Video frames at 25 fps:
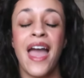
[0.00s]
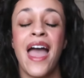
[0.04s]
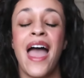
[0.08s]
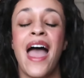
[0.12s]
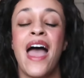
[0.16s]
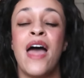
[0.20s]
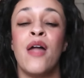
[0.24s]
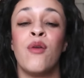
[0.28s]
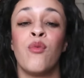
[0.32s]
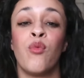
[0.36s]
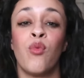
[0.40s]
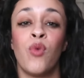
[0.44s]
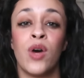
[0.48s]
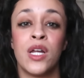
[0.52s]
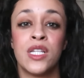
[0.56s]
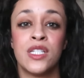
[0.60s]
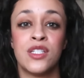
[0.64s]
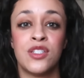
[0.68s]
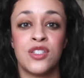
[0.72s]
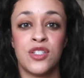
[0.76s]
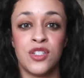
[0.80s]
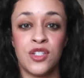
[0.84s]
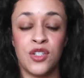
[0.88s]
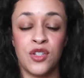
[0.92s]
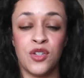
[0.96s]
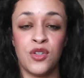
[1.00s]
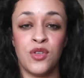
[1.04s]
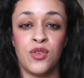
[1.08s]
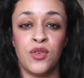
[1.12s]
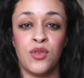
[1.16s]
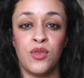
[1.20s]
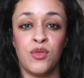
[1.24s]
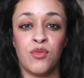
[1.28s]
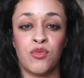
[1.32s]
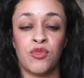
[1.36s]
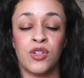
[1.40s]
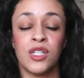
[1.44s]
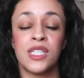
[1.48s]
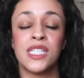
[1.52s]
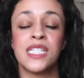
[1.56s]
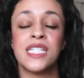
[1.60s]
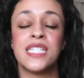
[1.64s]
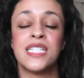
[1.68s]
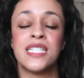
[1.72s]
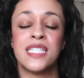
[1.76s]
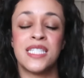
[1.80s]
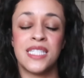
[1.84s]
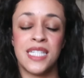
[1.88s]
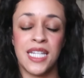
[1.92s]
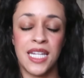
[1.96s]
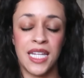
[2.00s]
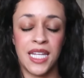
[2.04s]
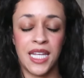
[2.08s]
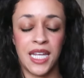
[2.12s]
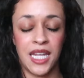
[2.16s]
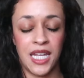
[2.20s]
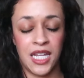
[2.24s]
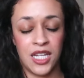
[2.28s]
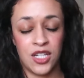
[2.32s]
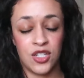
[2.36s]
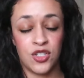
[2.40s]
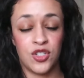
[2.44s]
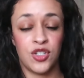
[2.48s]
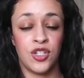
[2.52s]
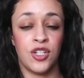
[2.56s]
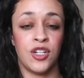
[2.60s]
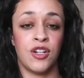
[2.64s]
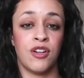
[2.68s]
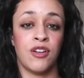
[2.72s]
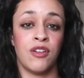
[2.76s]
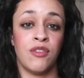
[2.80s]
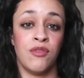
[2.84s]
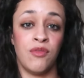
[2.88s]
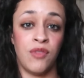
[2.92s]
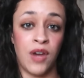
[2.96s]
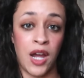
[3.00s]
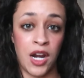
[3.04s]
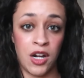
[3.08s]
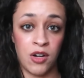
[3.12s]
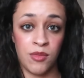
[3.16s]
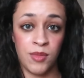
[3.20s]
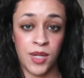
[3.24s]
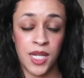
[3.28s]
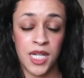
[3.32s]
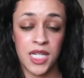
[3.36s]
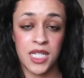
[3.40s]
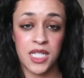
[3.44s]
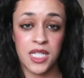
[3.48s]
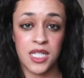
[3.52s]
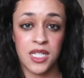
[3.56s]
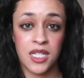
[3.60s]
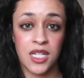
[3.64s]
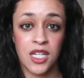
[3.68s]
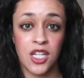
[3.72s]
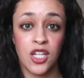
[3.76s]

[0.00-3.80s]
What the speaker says: And once you really sink into your environment,